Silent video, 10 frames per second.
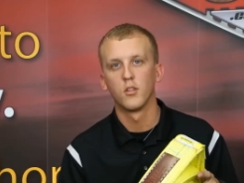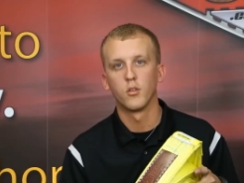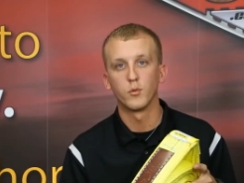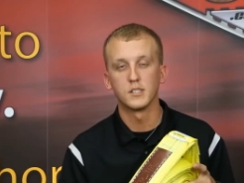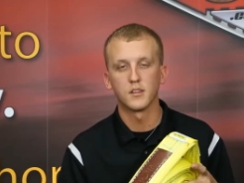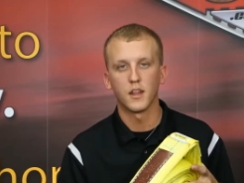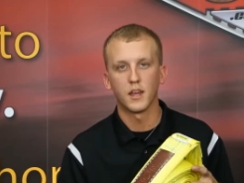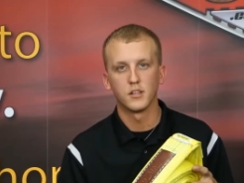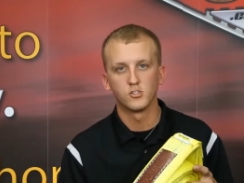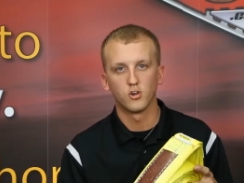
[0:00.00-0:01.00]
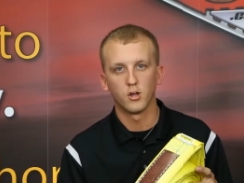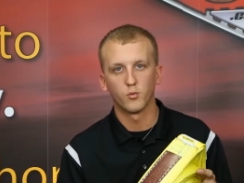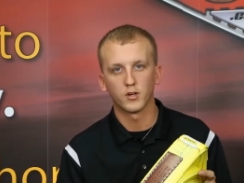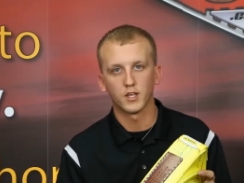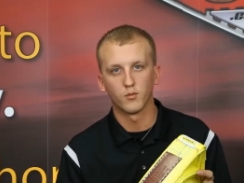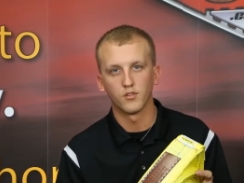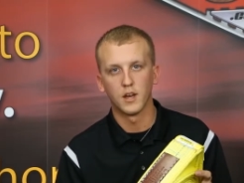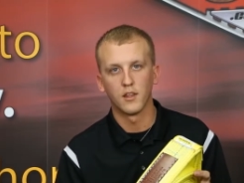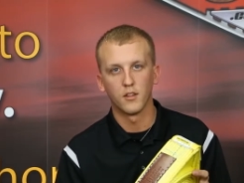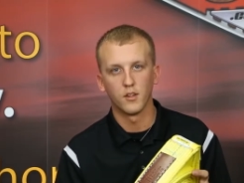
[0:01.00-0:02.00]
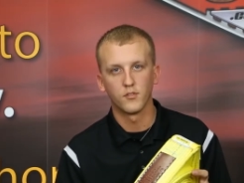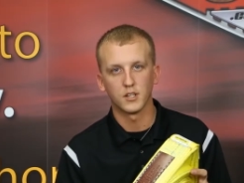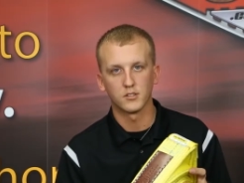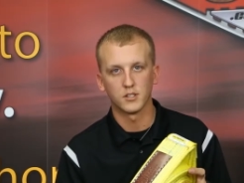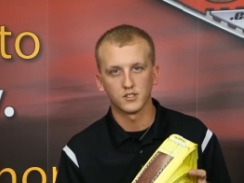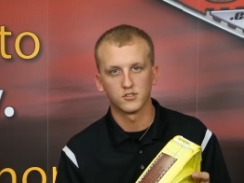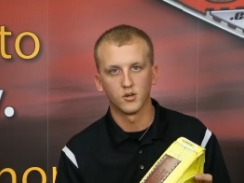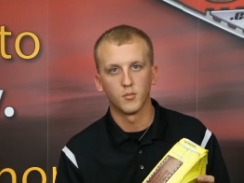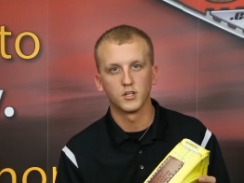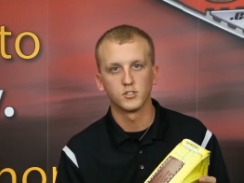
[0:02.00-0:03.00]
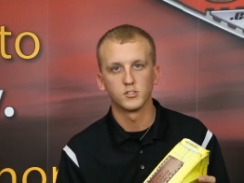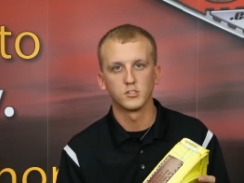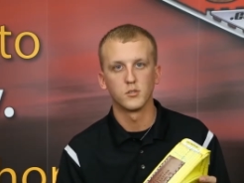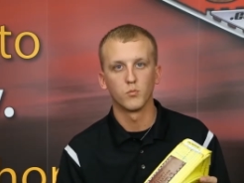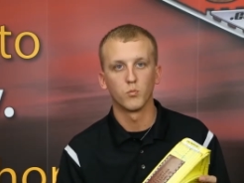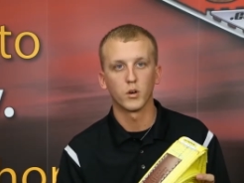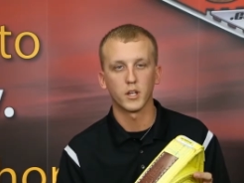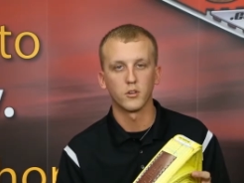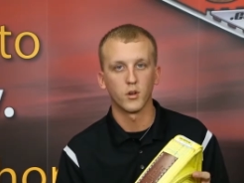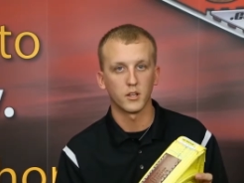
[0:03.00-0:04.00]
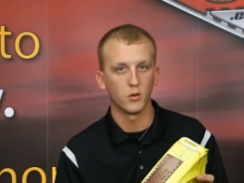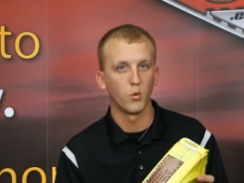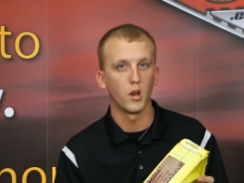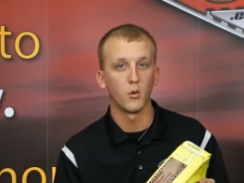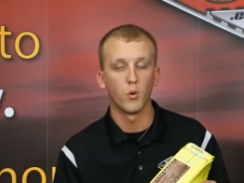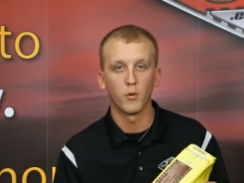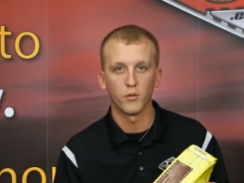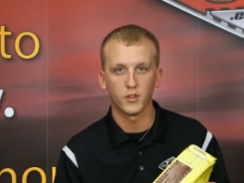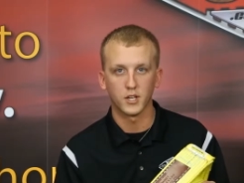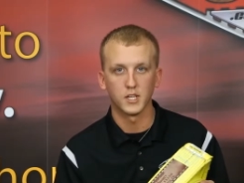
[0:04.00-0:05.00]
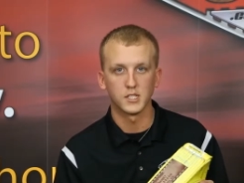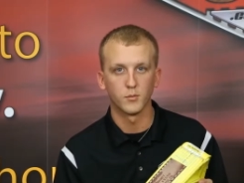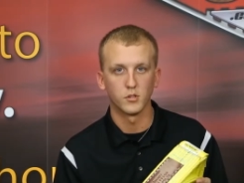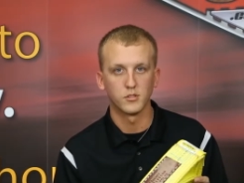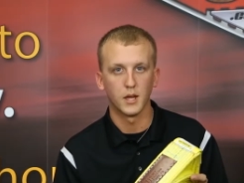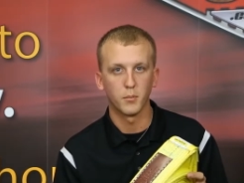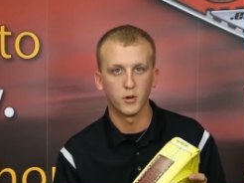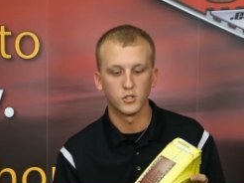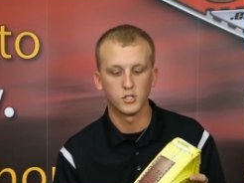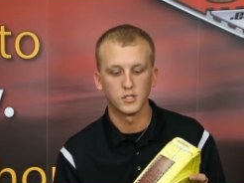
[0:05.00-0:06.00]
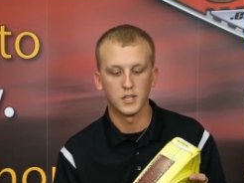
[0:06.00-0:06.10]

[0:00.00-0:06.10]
The reason that I enjoy working with nylon lifting slings so much is working directly one-on-one -on -one with the customers that purchase